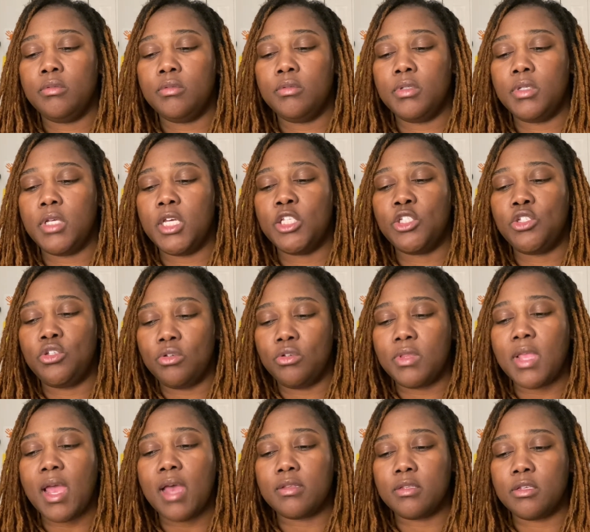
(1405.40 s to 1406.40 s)
in
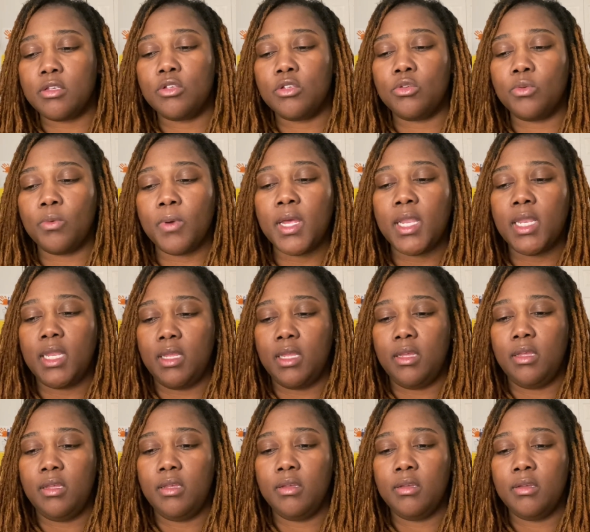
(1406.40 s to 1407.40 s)

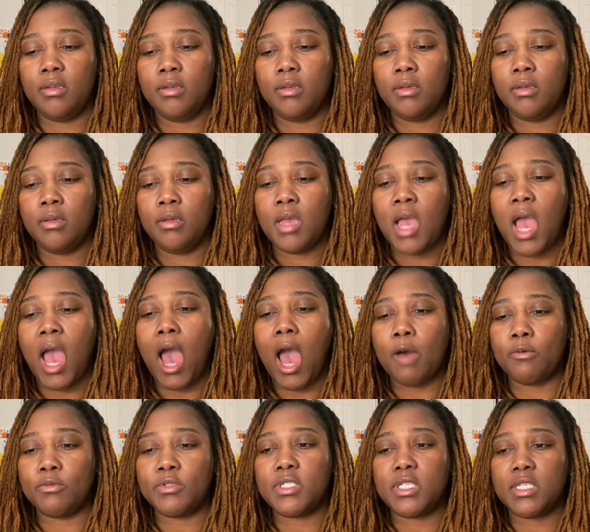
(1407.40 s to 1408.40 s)
2020, I
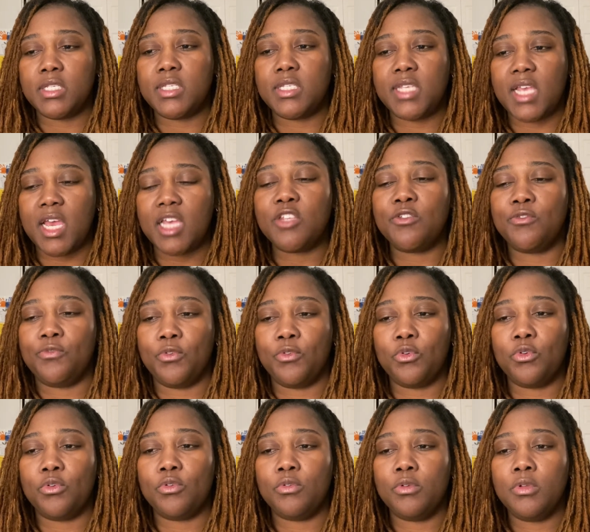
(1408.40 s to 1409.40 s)
was
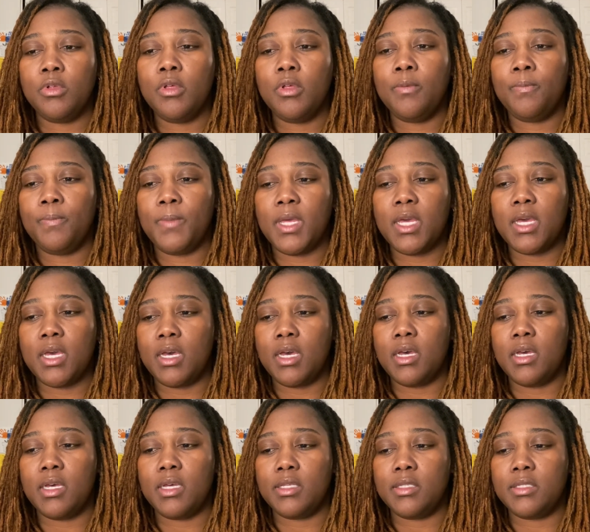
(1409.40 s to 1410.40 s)
successful
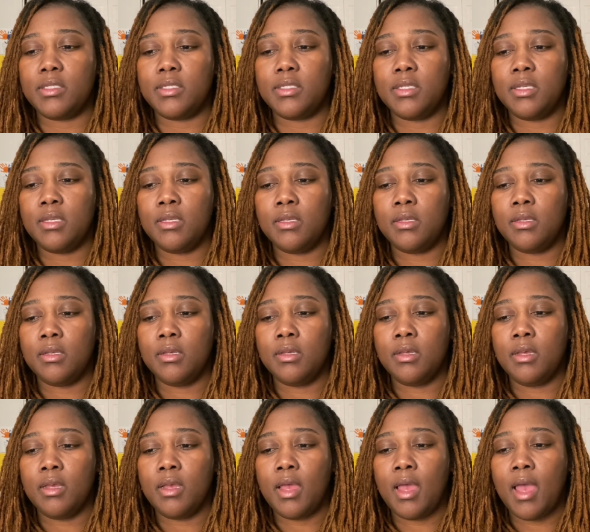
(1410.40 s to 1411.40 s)
because
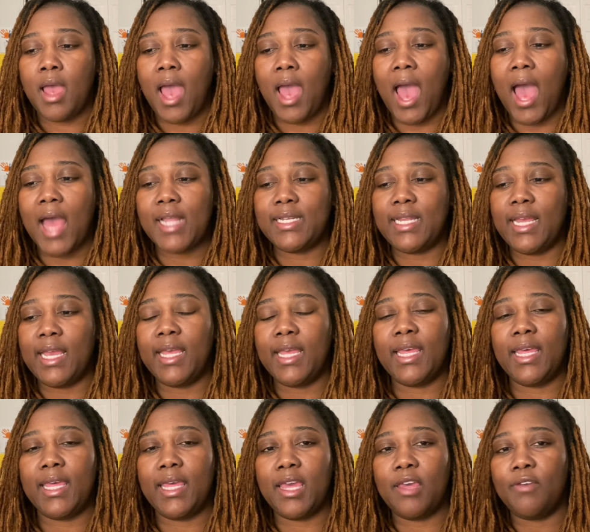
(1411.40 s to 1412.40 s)
I
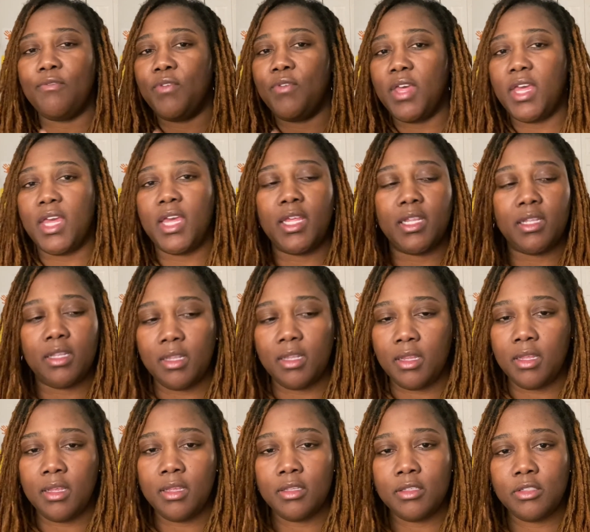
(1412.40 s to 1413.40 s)
didn't give in
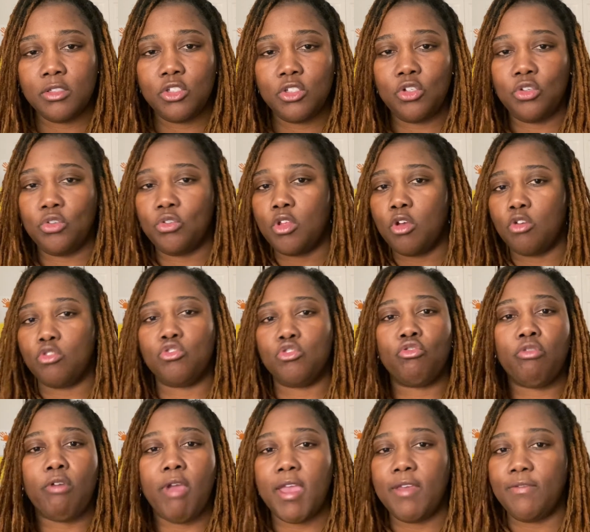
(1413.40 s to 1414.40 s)
to those
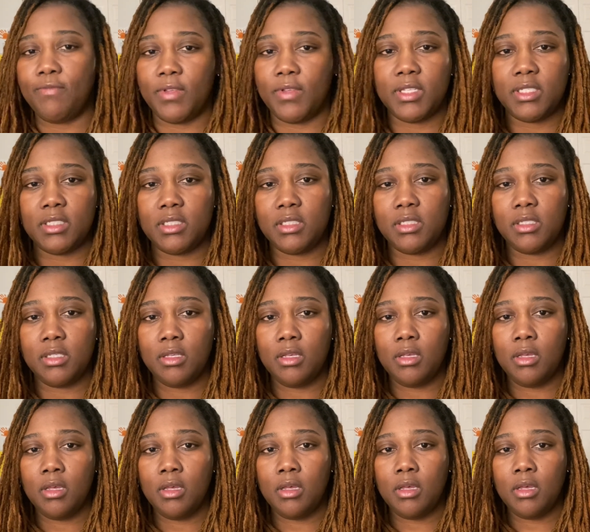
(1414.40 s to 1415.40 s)
cravings.
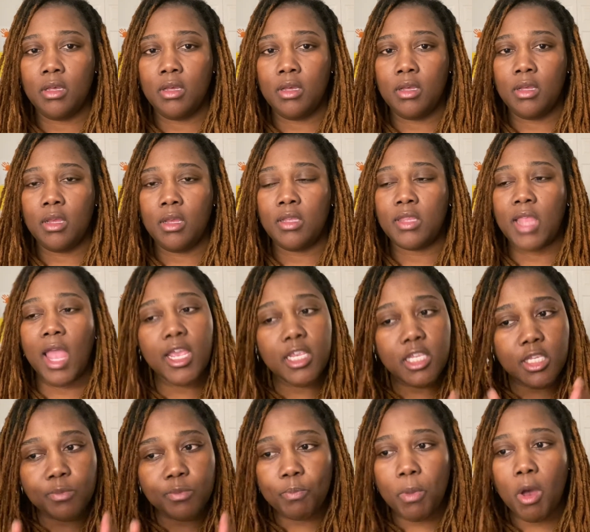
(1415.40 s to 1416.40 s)
They
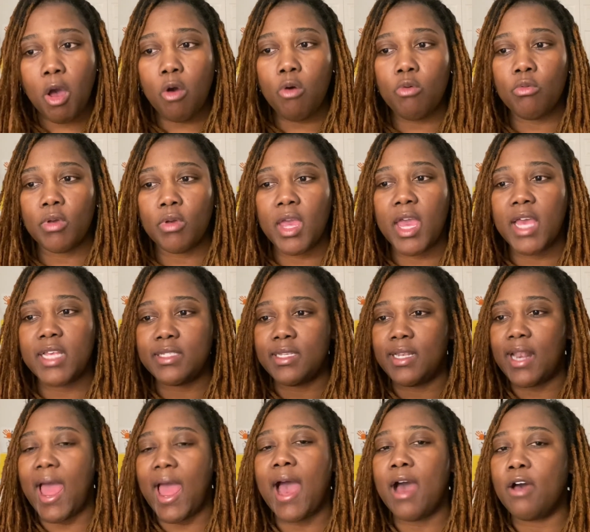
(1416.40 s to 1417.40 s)
spoke as
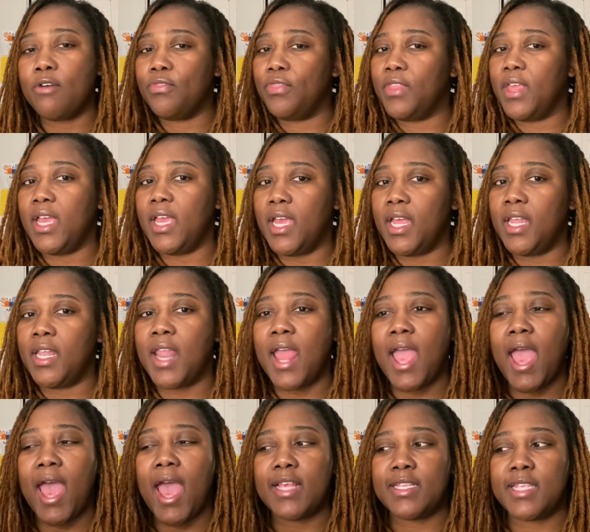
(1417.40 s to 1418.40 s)
loud then
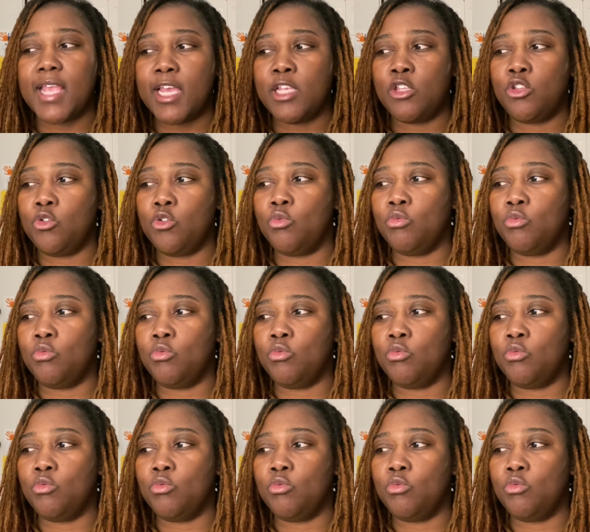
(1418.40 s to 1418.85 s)
as they do